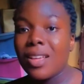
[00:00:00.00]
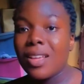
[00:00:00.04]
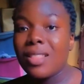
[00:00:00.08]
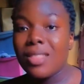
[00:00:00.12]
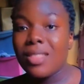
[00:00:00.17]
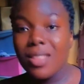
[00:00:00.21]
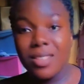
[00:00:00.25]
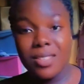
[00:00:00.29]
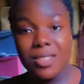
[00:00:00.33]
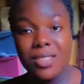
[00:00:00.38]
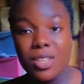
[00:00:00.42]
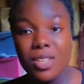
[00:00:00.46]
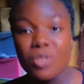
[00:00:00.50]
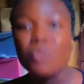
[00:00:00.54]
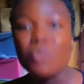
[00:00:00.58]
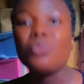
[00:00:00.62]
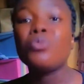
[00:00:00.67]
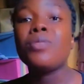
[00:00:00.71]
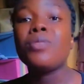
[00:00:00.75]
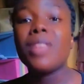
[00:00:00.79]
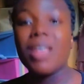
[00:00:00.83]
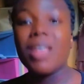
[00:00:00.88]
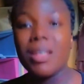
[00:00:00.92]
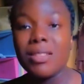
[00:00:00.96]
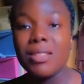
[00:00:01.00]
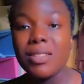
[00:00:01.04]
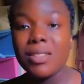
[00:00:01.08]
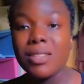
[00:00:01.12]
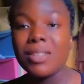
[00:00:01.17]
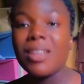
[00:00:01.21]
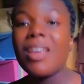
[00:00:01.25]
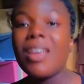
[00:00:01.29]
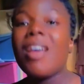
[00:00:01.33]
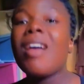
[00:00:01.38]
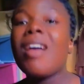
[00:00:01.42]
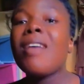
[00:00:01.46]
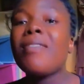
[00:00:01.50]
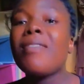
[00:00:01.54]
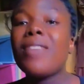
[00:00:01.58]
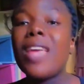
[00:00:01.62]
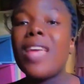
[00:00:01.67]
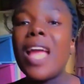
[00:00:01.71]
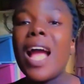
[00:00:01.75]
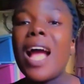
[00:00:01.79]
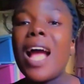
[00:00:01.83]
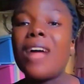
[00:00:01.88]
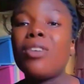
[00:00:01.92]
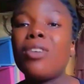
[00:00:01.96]
They say 213. They
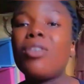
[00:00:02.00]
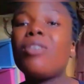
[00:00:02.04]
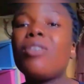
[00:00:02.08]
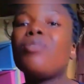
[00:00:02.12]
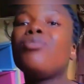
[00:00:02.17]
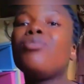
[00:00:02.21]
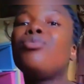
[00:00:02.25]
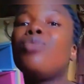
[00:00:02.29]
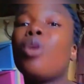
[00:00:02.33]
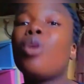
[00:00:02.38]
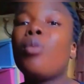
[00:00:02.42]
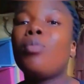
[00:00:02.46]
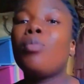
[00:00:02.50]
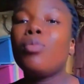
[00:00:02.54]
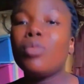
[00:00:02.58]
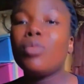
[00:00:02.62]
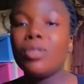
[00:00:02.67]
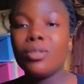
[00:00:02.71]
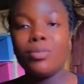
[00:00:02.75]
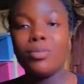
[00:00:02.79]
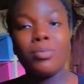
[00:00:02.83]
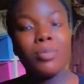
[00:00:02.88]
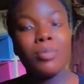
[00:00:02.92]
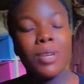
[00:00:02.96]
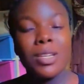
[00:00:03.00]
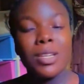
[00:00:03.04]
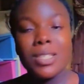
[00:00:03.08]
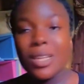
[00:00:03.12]
are double the price.